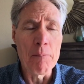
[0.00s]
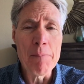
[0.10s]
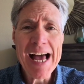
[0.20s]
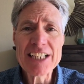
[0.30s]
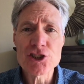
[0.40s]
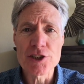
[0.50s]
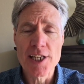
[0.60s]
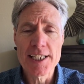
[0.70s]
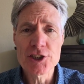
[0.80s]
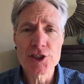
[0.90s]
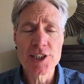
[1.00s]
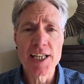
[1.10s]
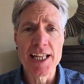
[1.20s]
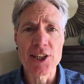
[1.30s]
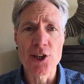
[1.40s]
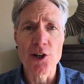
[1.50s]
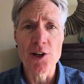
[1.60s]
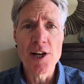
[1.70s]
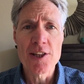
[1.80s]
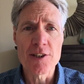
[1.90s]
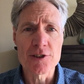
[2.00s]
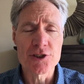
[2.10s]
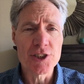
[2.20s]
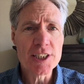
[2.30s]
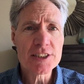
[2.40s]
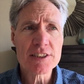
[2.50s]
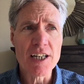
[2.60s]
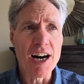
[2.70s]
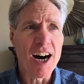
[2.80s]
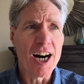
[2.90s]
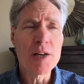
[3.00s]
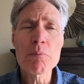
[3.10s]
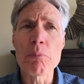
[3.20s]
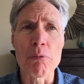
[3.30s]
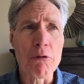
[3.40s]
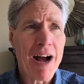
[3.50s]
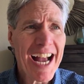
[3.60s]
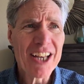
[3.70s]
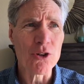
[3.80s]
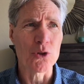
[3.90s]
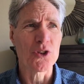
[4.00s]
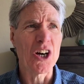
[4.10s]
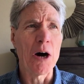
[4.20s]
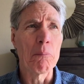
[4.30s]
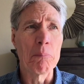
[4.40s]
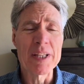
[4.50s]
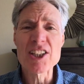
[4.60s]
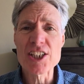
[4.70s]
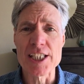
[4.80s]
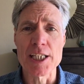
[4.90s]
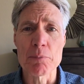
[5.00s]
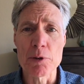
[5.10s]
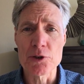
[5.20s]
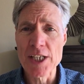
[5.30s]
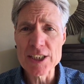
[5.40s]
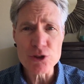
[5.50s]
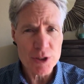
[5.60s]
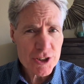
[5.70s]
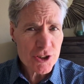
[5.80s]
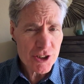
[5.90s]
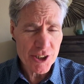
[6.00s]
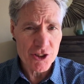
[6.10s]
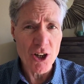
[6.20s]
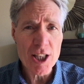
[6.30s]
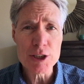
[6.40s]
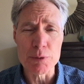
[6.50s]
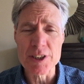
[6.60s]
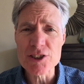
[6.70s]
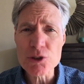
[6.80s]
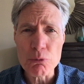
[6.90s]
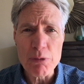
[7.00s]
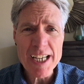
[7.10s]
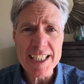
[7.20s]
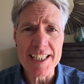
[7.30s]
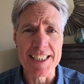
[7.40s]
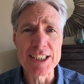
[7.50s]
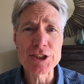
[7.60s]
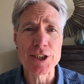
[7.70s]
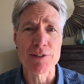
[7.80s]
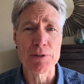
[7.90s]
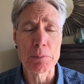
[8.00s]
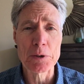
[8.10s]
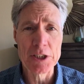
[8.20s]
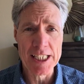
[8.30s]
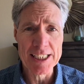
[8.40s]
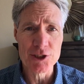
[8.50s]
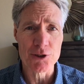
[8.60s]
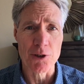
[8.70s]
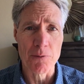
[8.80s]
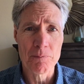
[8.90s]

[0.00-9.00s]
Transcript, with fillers: imagination, and they're just unbridled ability and potential. There's an acknowledgement, there's a recognition of the potential,